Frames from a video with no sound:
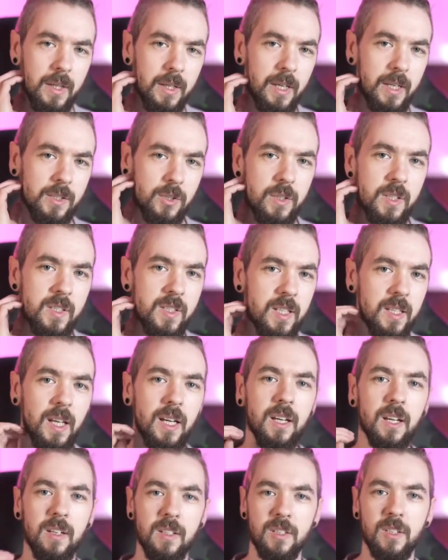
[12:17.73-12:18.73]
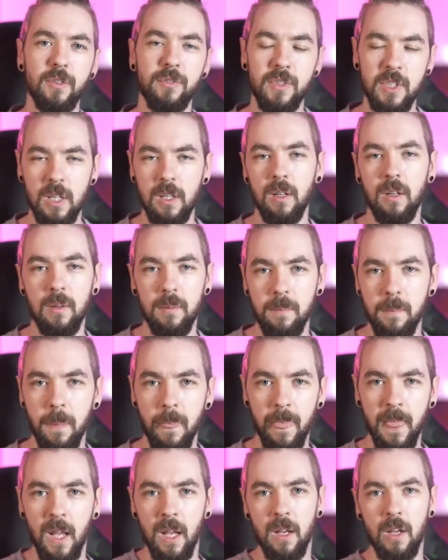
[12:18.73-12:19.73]
It's good to see that kind of stuff still
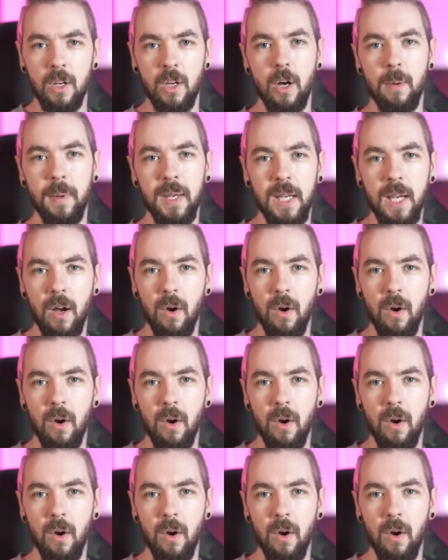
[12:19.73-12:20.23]
coming